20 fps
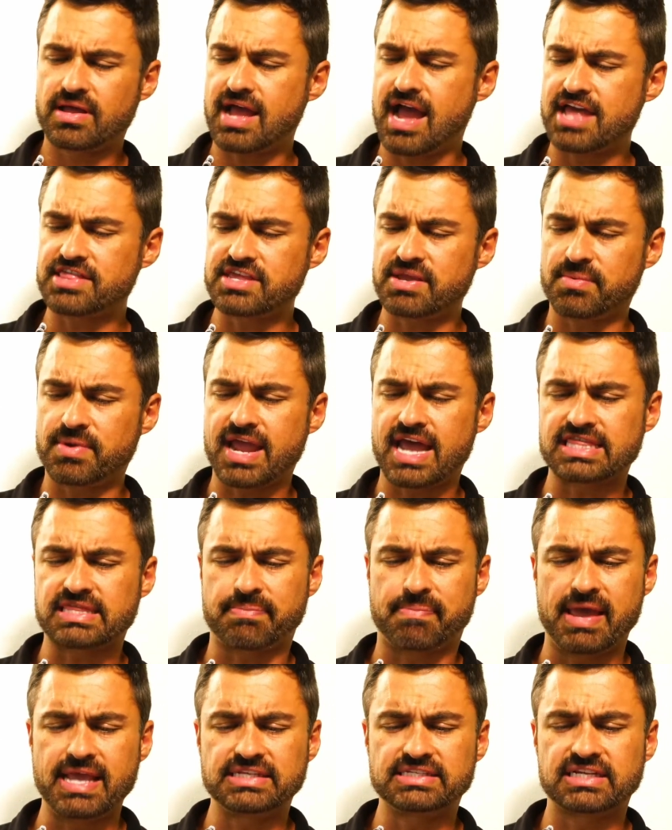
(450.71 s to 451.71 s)
I think we got the
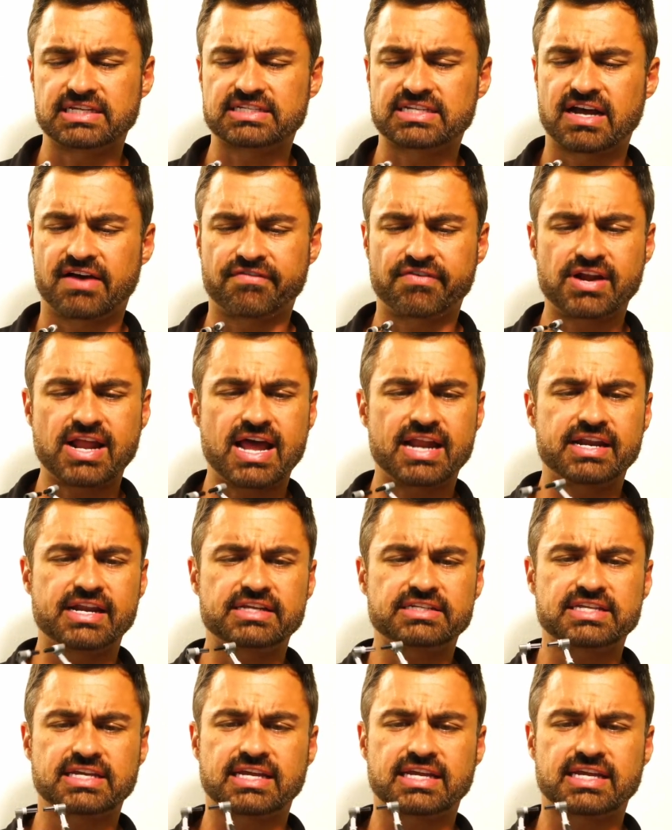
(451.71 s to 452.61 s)
basics covered on this.